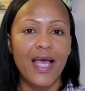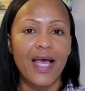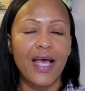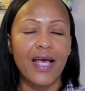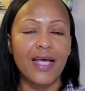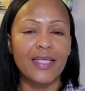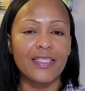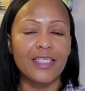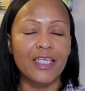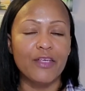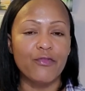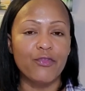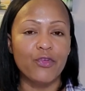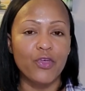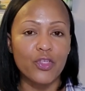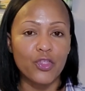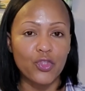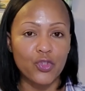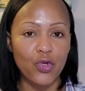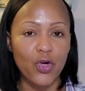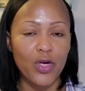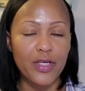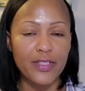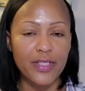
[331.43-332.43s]
And if you
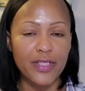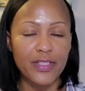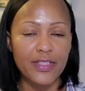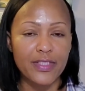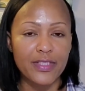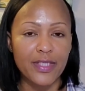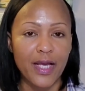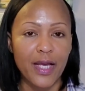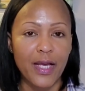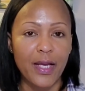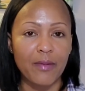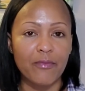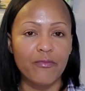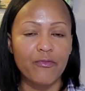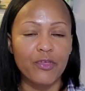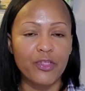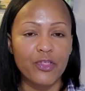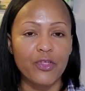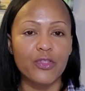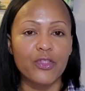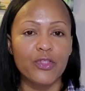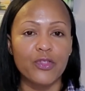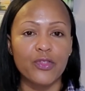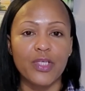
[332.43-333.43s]
enjoyed this um,
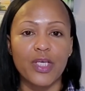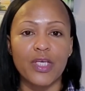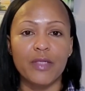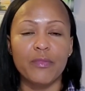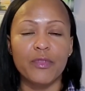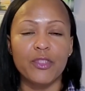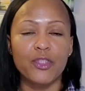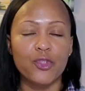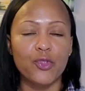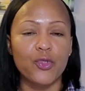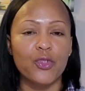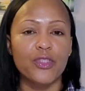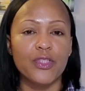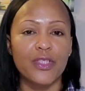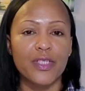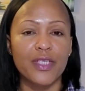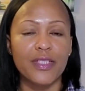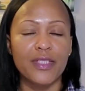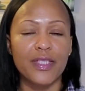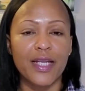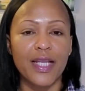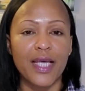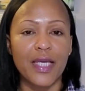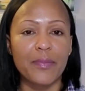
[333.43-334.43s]
video today, be sure to
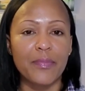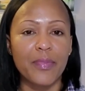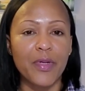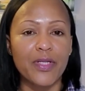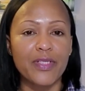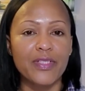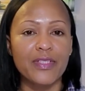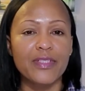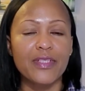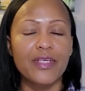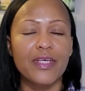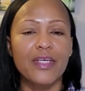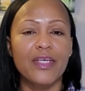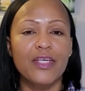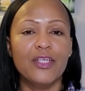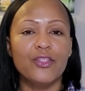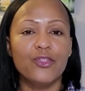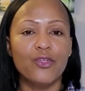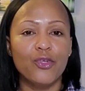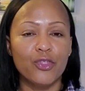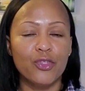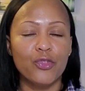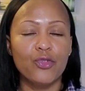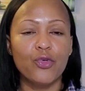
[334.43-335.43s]
hit the like button,
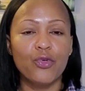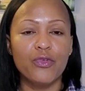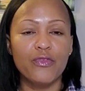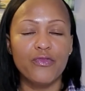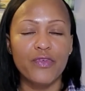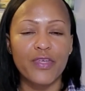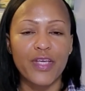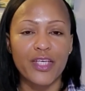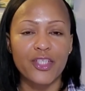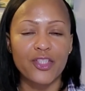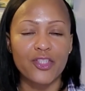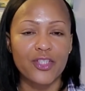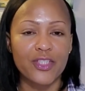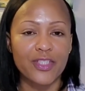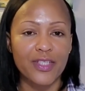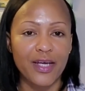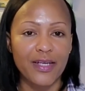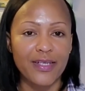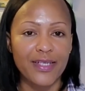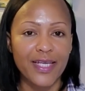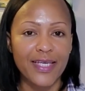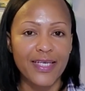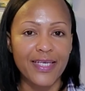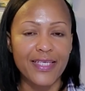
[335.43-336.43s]
turn the notifications
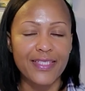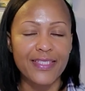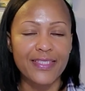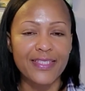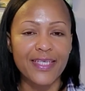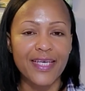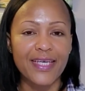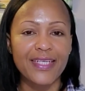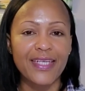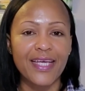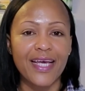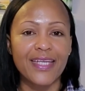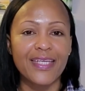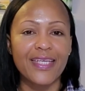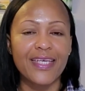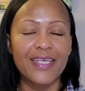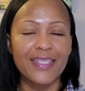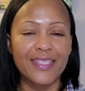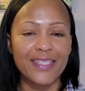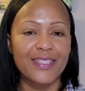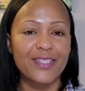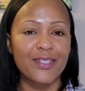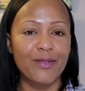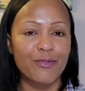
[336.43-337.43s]
on, like I said, and
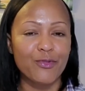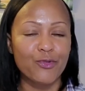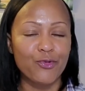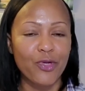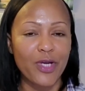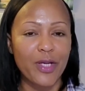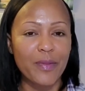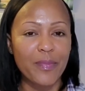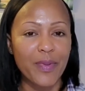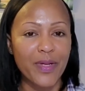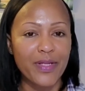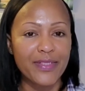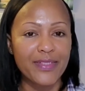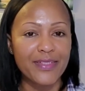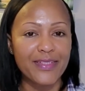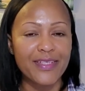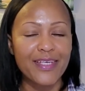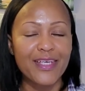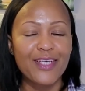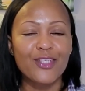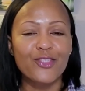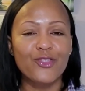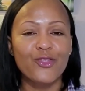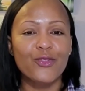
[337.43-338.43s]
hit the subscribe button
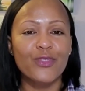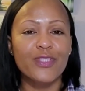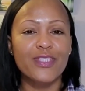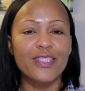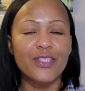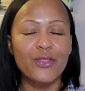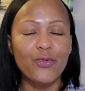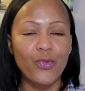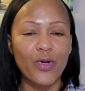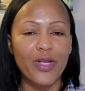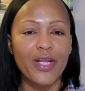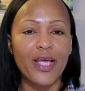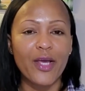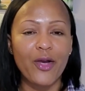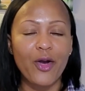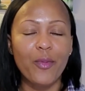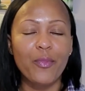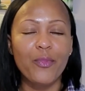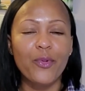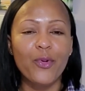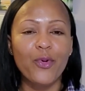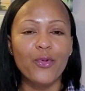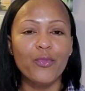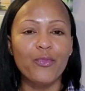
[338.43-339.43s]
so you'll see when I
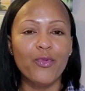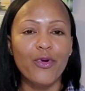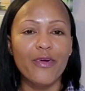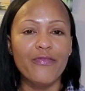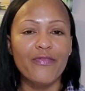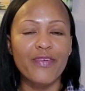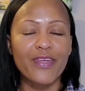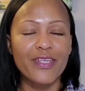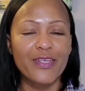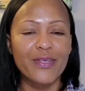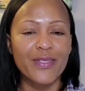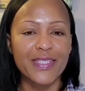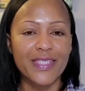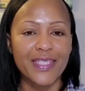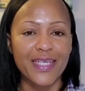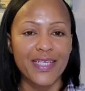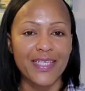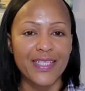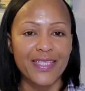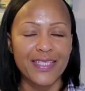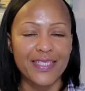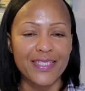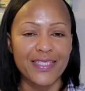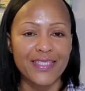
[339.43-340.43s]
upload more videos
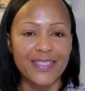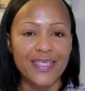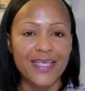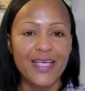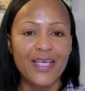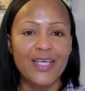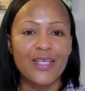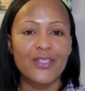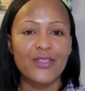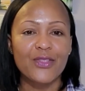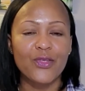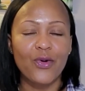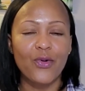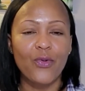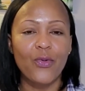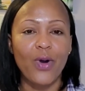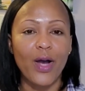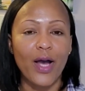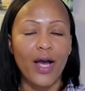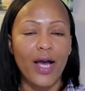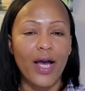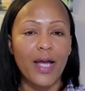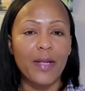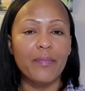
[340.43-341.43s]
like this.
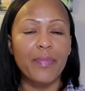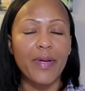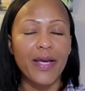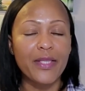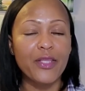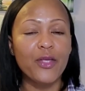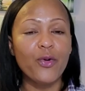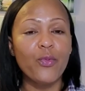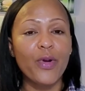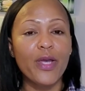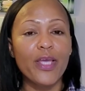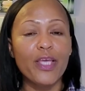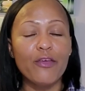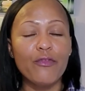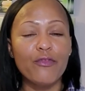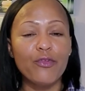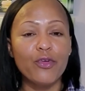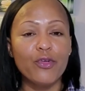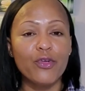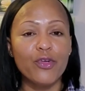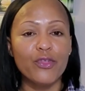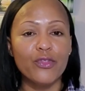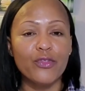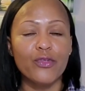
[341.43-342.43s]
So, and by the way, if
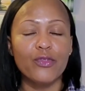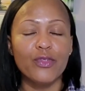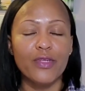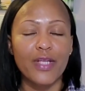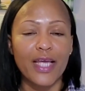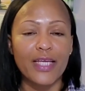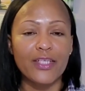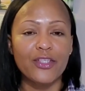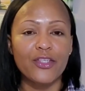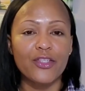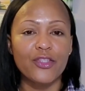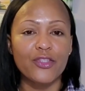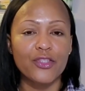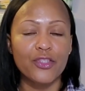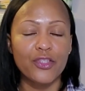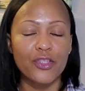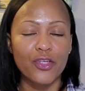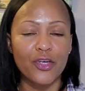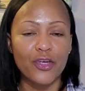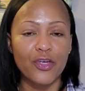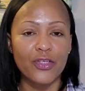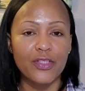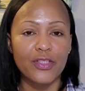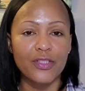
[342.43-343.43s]
you look to, like to
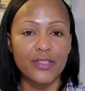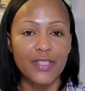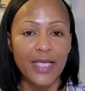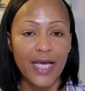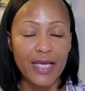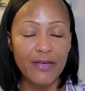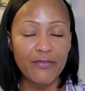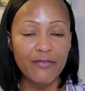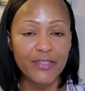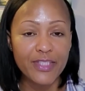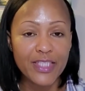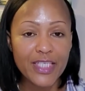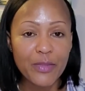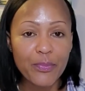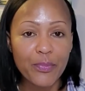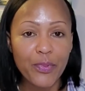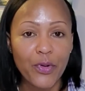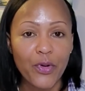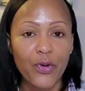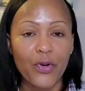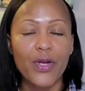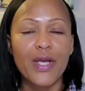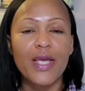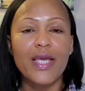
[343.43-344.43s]
learn, dive
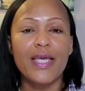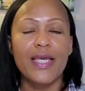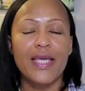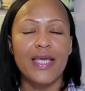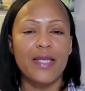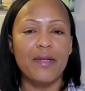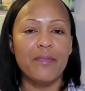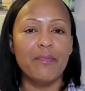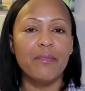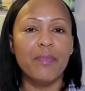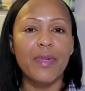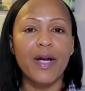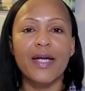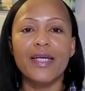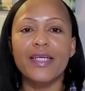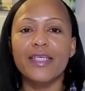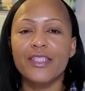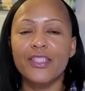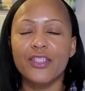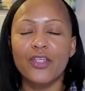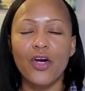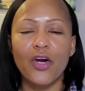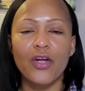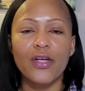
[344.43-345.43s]
deeper in
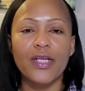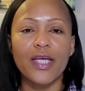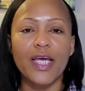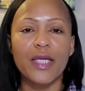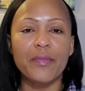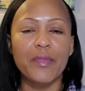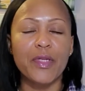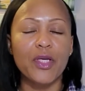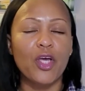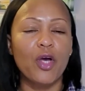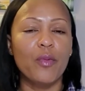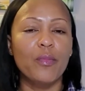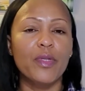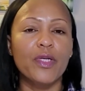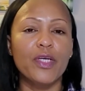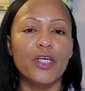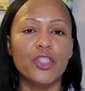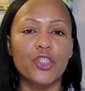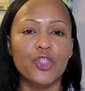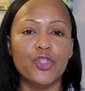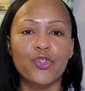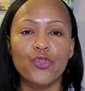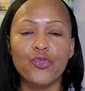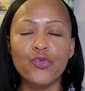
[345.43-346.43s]
marketing online, becoming
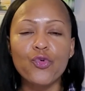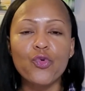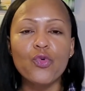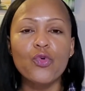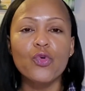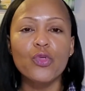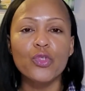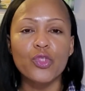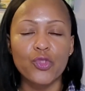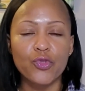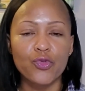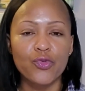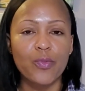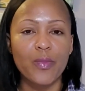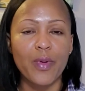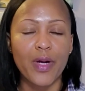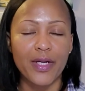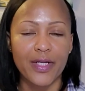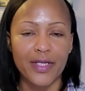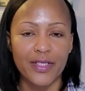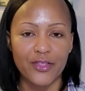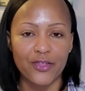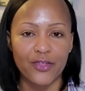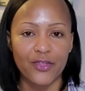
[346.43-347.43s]
a true, true
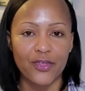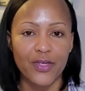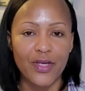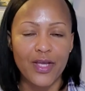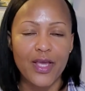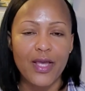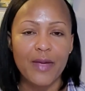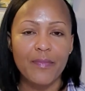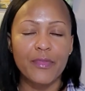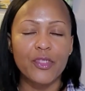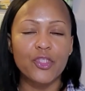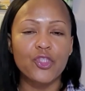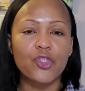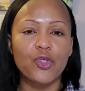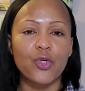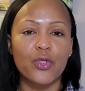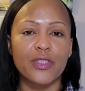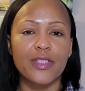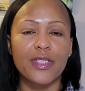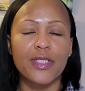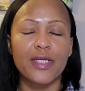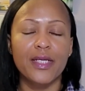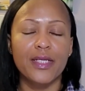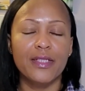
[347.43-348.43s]
marketer, be sure
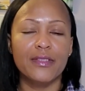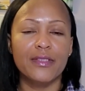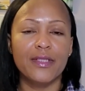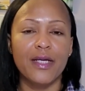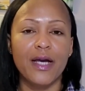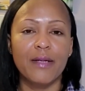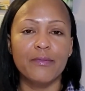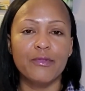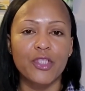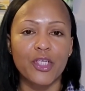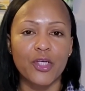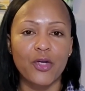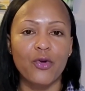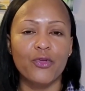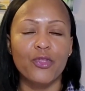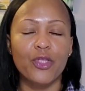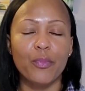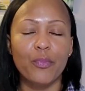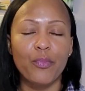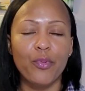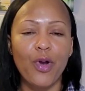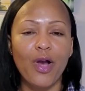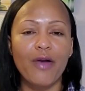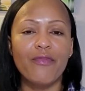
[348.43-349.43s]
to hit, um, check out the
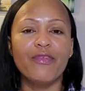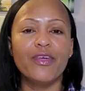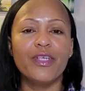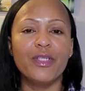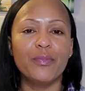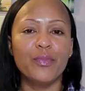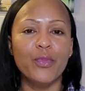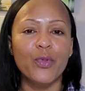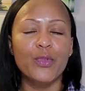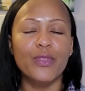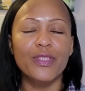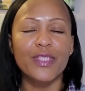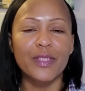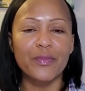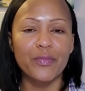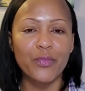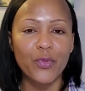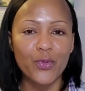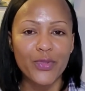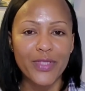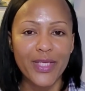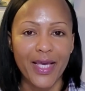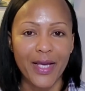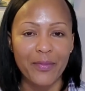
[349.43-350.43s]
Profit Boosting
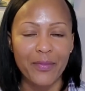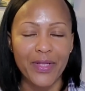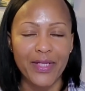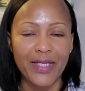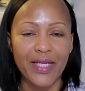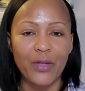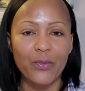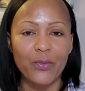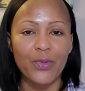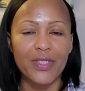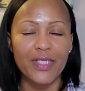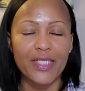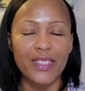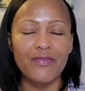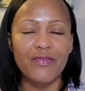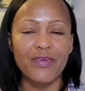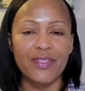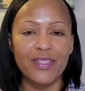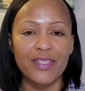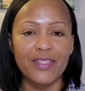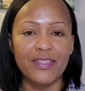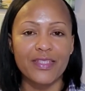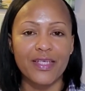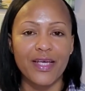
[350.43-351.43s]
Bootcamp, and I will leave
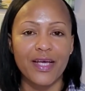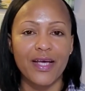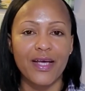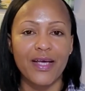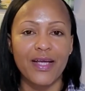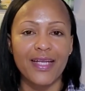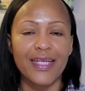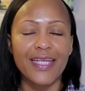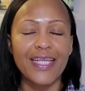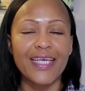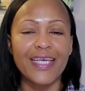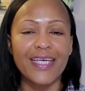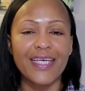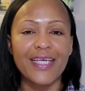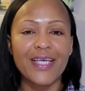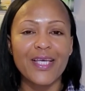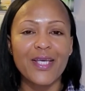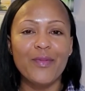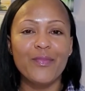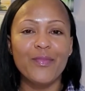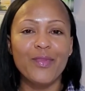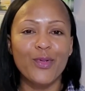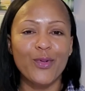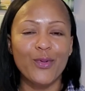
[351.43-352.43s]
a this uh, link
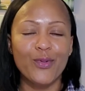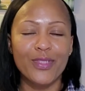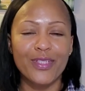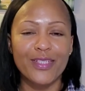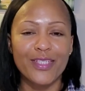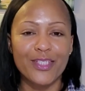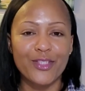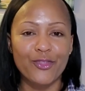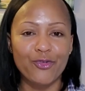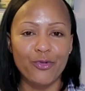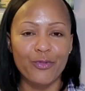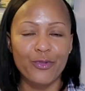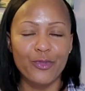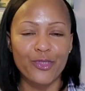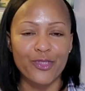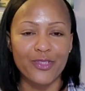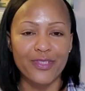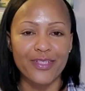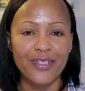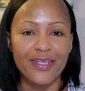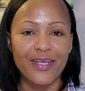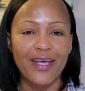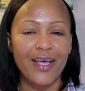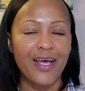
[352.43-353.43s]
below the
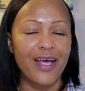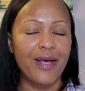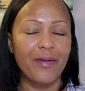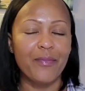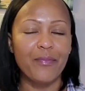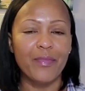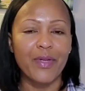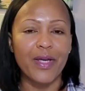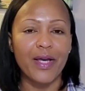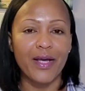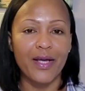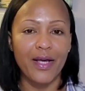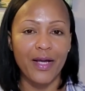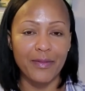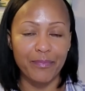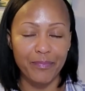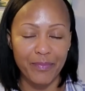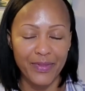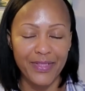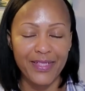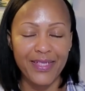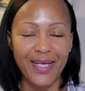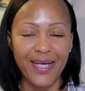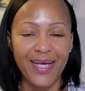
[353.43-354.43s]
description, uh,
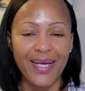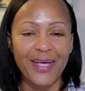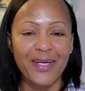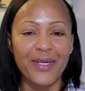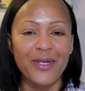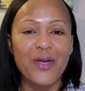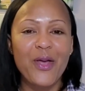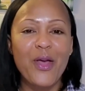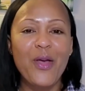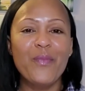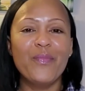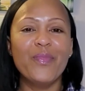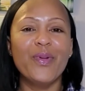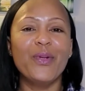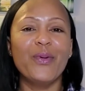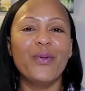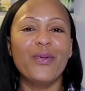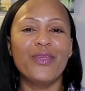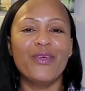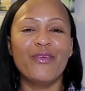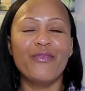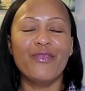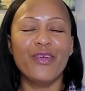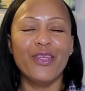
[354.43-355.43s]
uh,
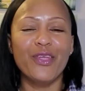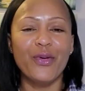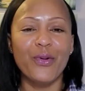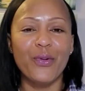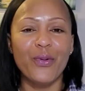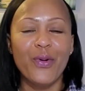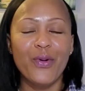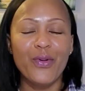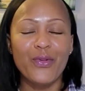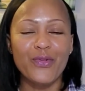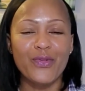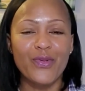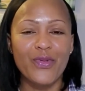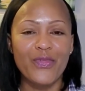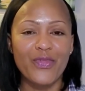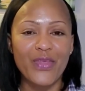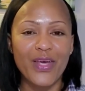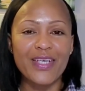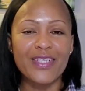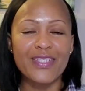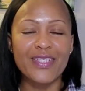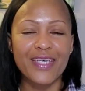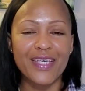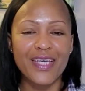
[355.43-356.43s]
below the video. So
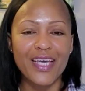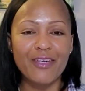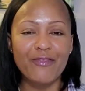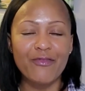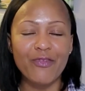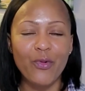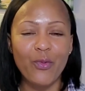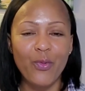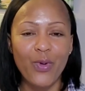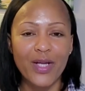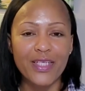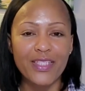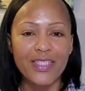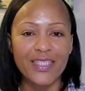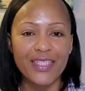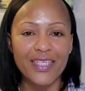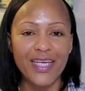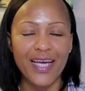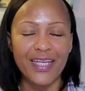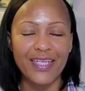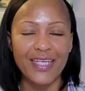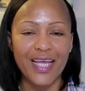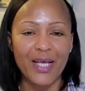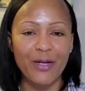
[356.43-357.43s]
thanks again for
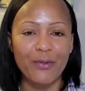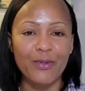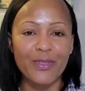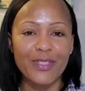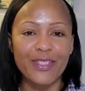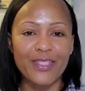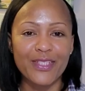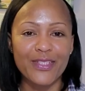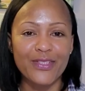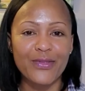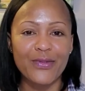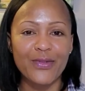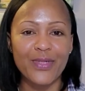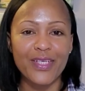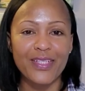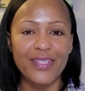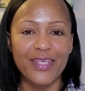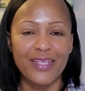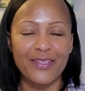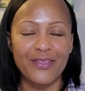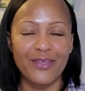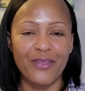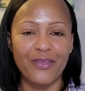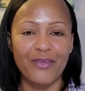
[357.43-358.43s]
watching, and I will see you in
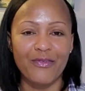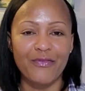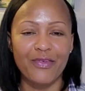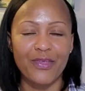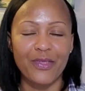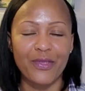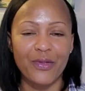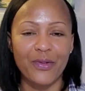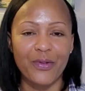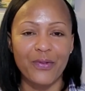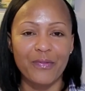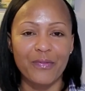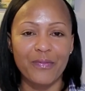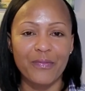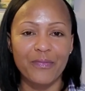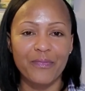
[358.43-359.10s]
another video.